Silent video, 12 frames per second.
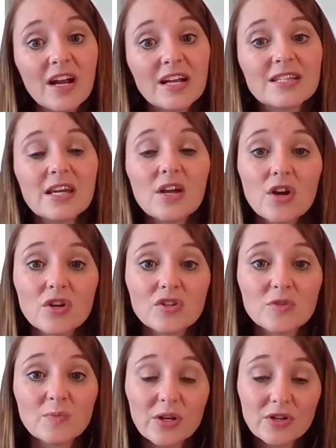as they are
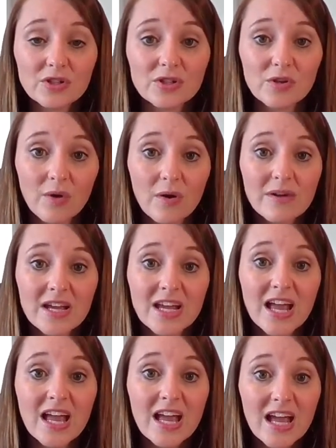spiritually growing
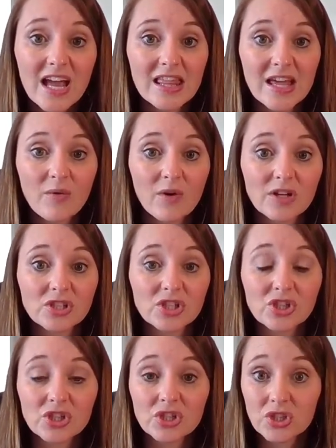and they want to
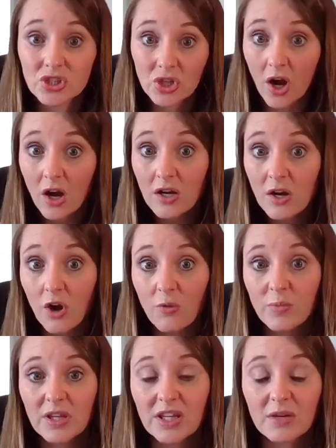just talk
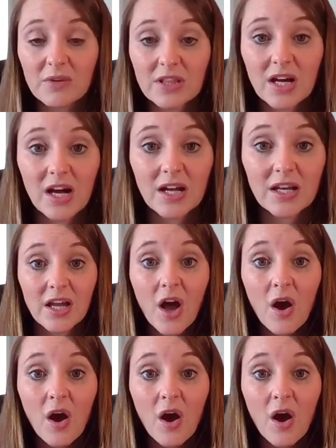openly with God,